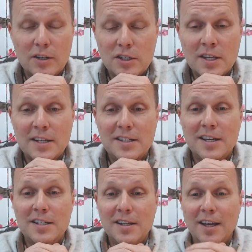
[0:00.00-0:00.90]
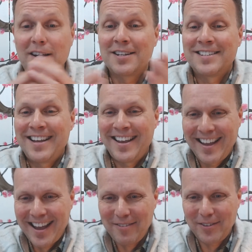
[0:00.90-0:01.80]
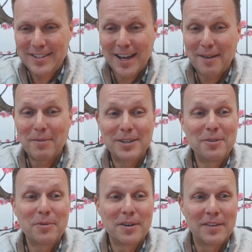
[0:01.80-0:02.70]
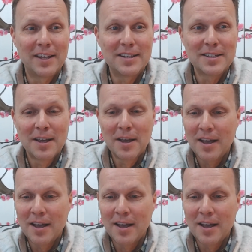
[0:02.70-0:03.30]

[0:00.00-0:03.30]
I just hesitated there because every time I do one of these,